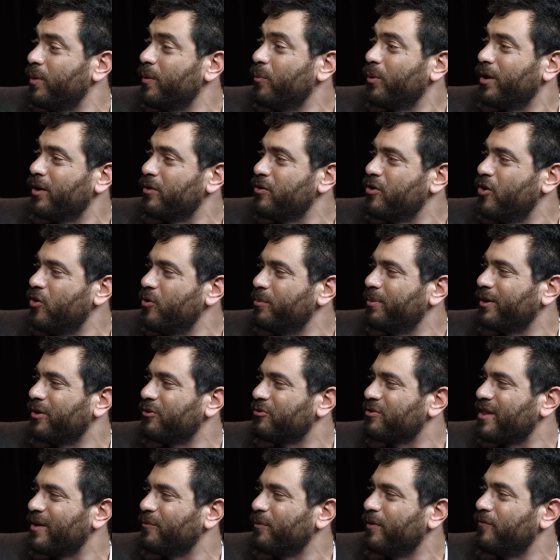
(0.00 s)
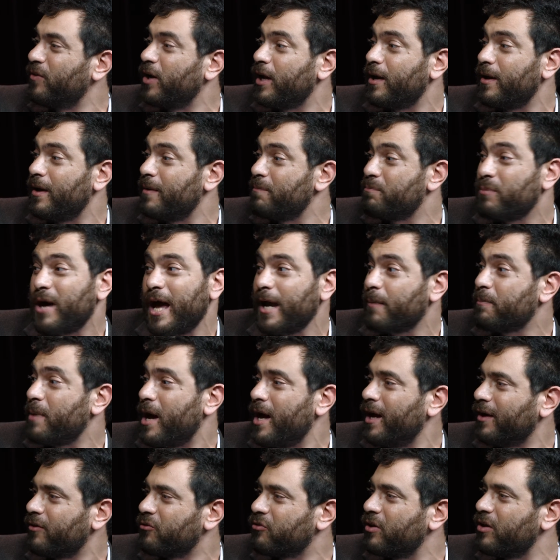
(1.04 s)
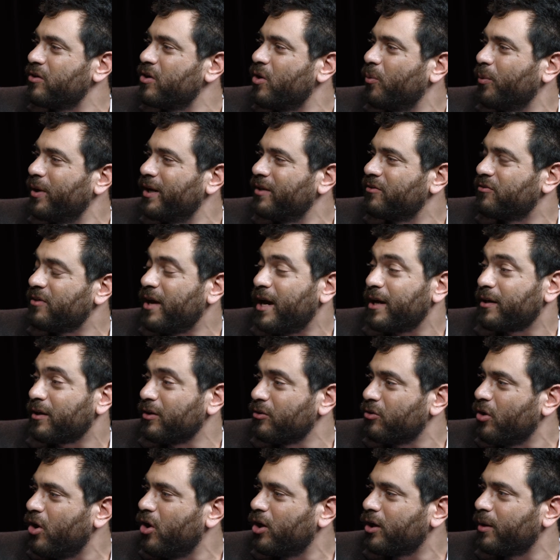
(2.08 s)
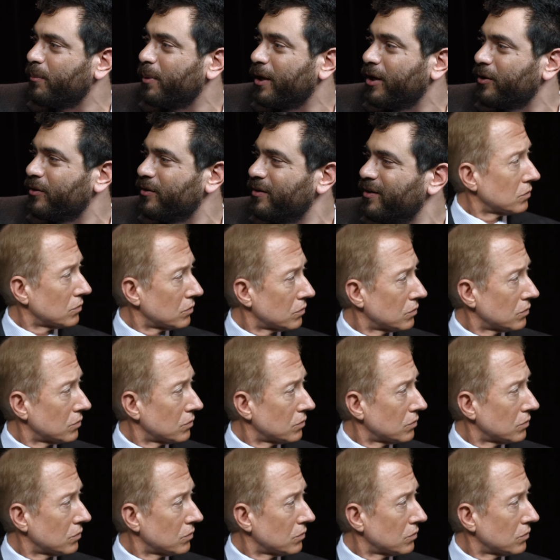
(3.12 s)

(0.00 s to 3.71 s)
We wouldn't know because they live in a black box that no one inside can talk about.